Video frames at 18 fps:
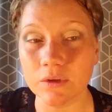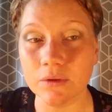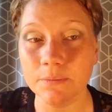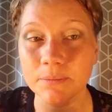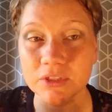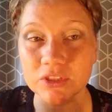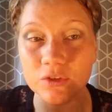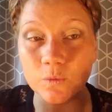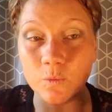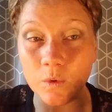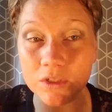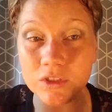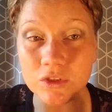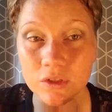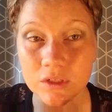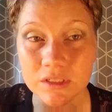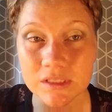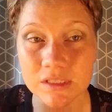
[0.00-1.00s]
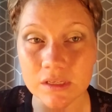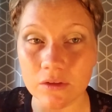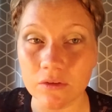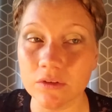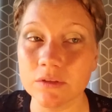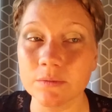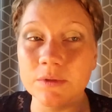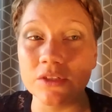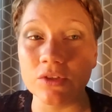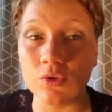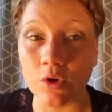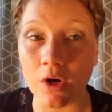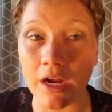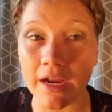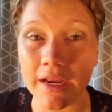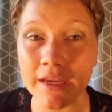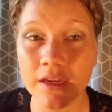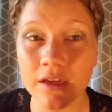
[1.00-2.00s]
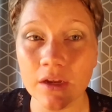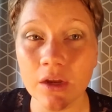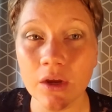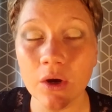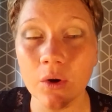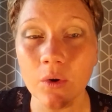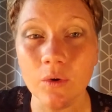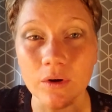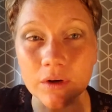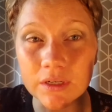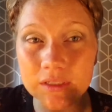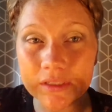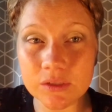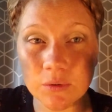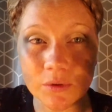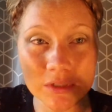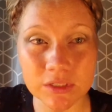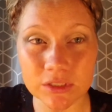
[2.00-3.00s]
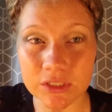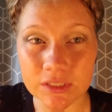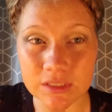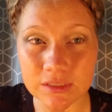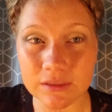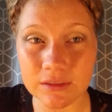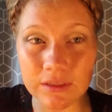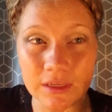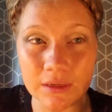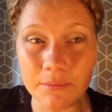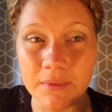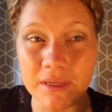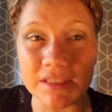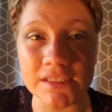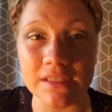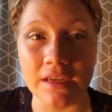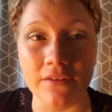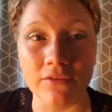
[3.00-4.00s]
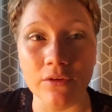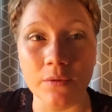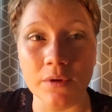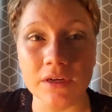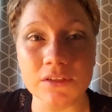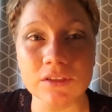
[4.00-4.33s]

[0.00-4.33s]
But you want your concealer to be dry, or it's going to just get messy everywhere.